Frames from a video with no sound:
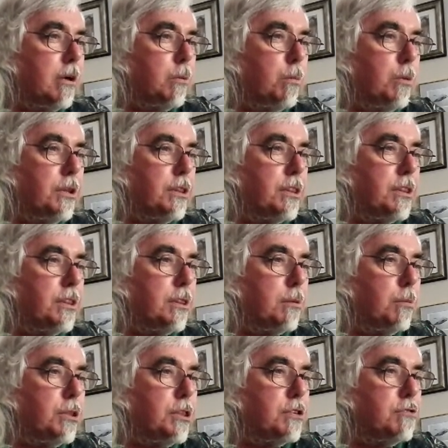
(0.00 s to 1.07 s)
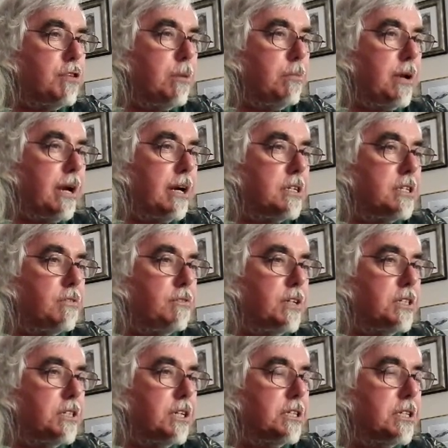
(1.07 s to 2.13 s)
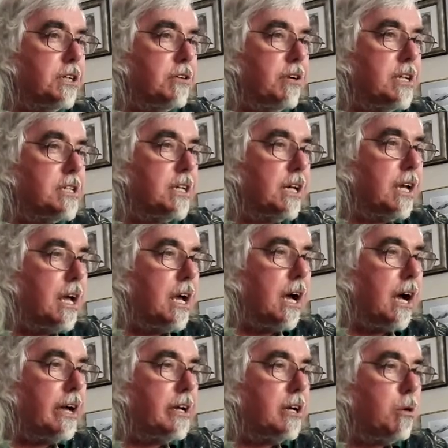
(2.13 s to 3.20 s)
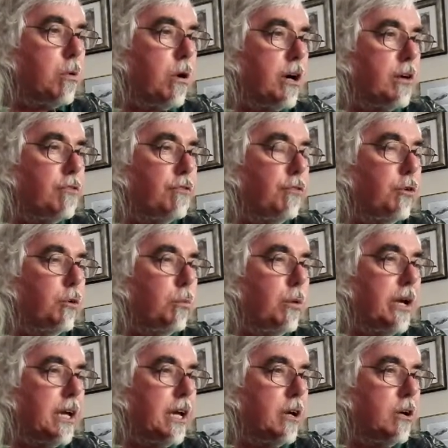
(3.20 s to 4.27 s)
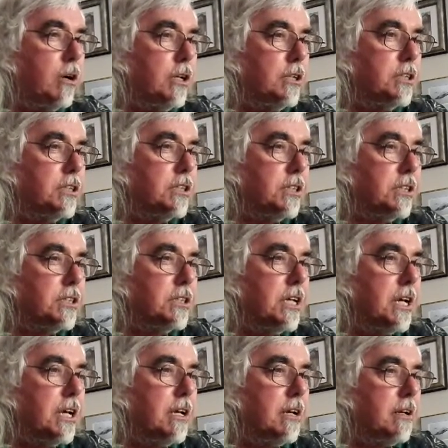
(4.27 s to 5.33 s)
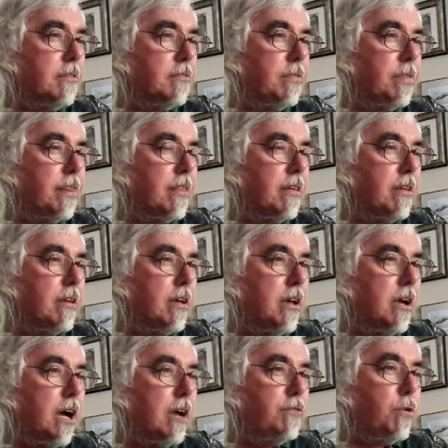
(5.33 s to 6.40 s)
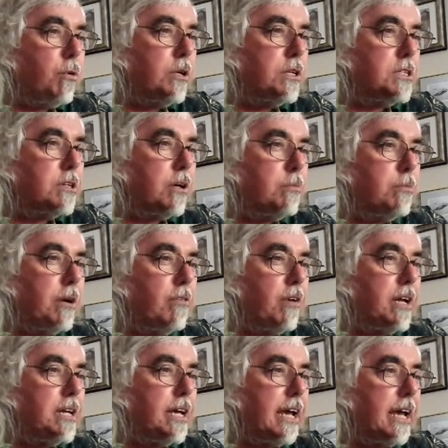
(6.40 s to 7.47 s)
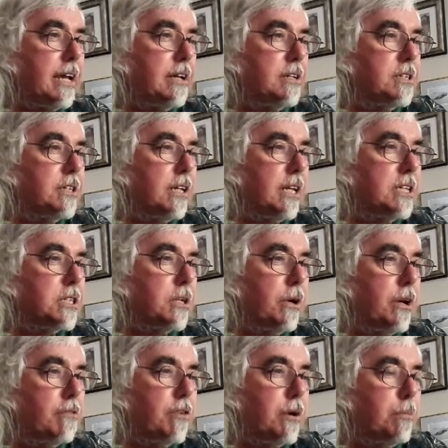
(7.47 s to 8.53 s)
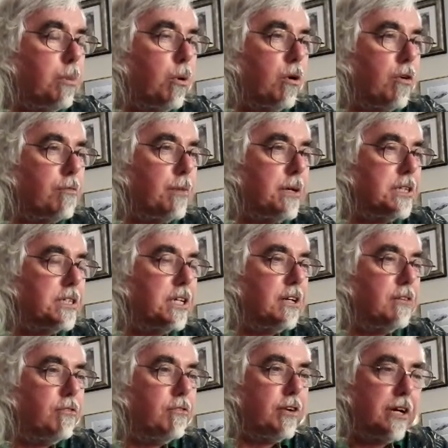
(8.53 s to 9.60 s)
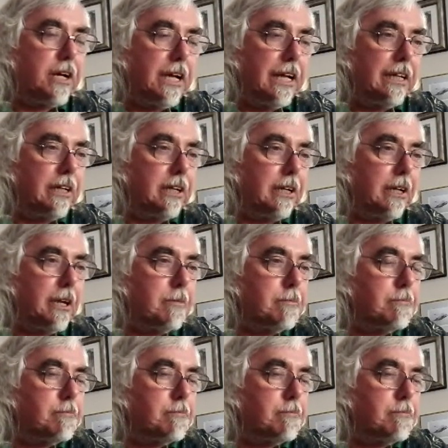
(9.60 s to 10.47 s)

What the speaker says: With the dream narrative disintegrating, I acquired full waking consciousness. I focused on my right hand until I saw every pore of my skin very clearly.